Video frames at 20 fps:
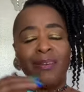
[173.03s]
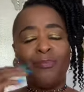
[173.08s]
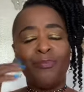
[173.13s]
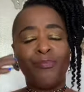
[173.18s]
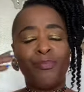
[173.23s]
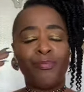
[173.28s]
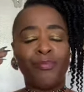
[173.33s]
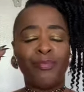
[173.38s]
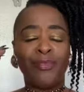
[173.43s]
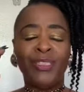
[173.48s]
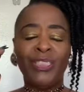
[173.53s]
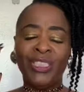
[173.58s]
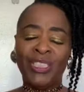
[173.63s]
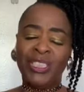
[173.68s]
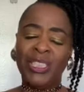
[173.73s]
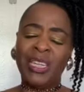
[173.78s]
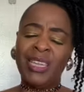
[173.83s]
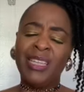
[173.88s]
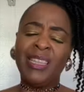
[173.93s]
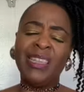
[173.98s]

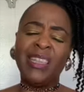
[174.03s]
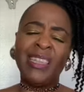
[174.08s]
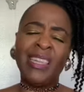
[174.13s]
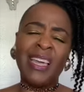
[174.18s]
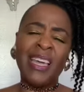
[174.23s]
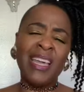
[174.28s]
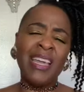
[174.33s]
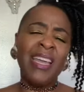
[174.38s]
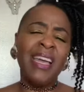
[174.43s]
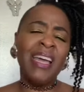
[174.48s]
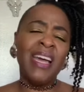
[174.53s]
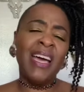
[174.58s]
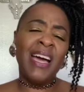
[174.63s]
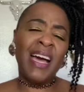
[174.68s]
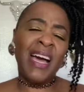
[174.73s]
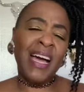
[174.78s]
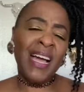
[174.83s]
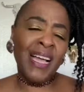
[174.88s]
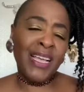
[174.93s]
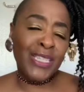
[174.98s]
appreciate that.
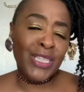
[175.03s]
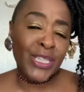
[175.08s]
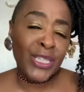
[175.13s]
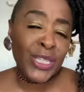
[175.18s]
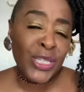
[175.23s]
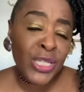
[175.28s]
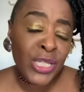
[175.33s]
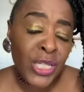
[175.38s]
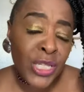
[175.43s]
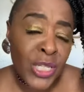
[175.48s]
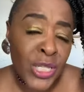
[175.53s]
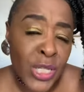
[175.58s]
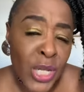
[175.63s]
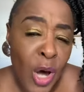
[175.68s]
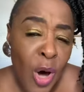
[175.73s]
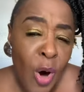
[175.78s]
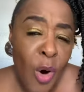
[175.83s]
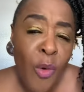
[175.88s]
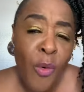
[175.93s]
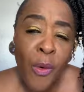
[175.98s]
I
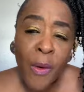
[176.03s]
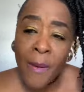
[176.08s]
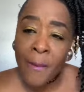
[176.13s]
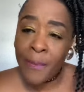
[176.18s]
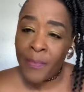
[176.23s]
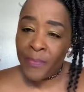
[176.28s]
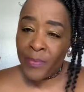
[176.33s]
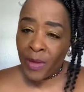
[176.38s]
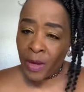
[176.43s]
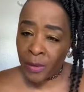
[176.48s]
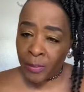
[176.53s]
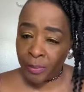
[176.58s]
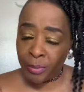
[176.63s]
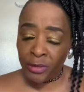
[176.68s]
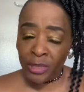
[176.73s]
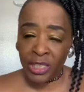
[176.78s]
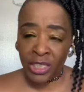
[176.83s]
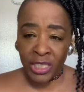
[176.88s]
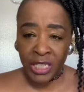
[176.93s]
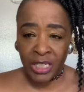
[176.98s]
so
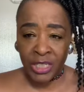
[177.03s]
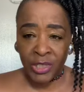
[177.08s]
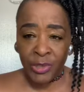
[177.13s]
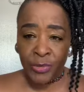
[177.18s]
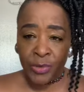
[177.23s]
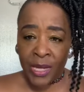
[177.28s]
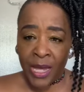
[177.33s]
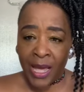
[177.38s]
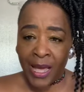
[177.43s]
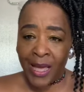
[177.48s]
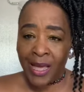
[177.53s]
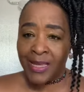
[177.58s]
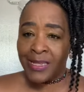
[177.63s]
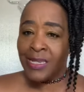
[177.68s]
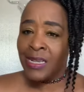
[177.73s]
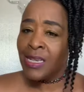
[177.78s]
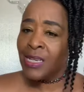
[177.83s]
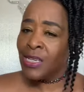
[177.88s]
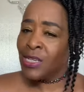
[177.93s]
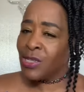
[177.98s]
appreciate you
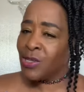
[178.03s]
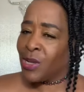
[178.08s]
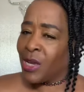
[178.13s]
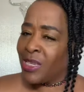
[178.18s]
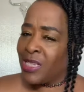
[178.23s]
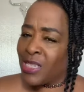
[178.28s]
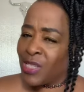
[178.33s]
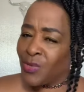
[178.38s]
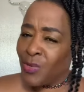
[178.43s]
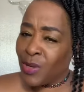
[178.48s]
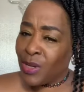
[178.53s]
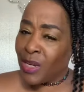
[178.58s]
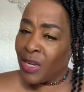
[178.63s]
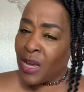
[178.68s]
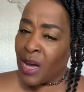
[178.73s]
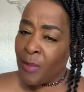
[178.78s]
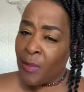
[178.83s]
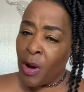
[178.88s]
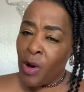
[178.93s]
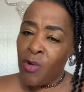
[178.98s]
guys. So I just wanted to
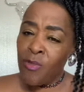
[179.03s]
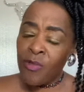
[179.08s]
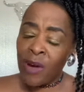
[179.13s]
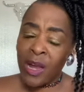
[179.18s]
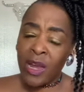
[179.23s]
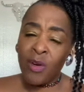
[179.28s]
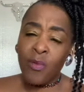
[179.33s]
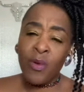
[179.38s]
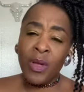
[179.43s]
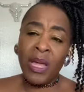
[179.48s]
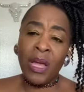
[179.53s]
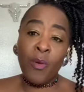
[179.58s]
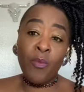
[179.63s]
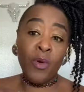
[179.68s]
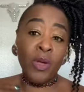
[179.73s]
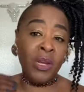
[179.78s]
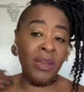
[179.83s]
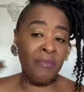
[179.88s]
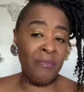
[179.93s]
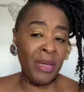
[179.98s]
come on right quick. I
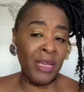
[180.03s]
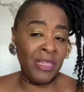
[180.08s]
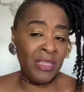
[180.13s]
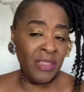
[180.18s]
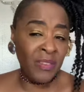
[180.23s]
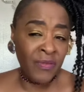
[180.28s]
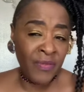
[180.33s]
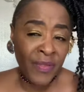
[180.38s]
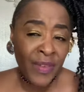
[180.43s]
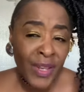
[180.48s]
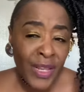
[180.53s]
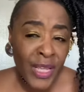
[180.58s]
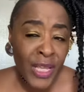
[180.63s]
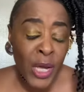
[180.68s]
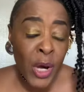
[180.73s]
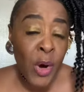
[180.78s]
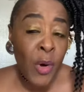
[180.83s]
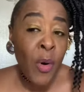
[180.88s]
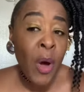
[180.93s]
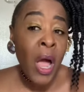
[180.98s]
wanted to make this
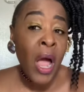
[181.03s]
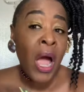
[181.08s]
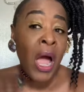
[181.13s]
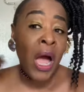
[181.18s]
video.